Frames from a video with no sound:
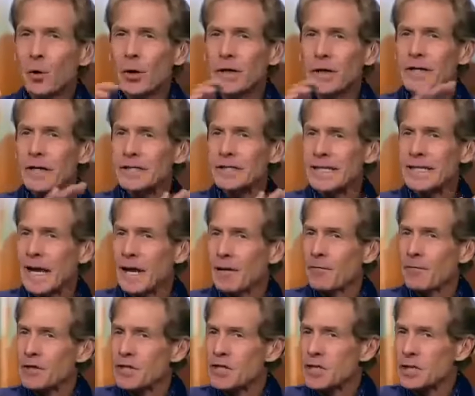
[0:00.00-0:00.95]
Floyd doesn't
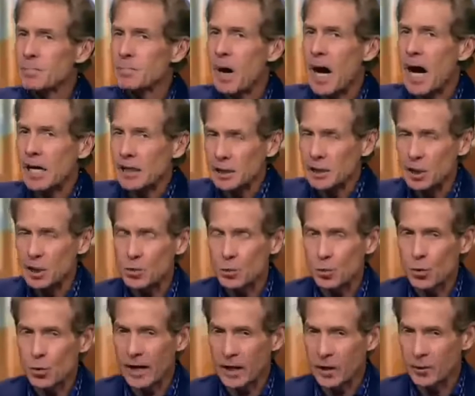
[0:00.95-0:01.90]
have a
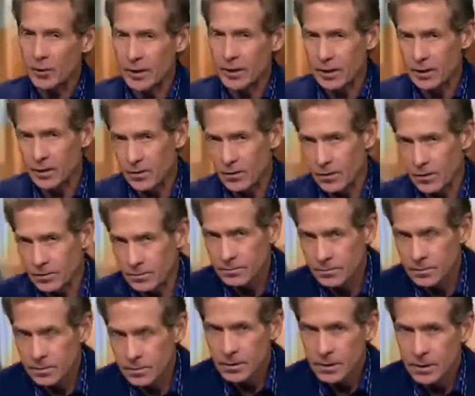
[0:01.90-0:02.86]
spotless record here.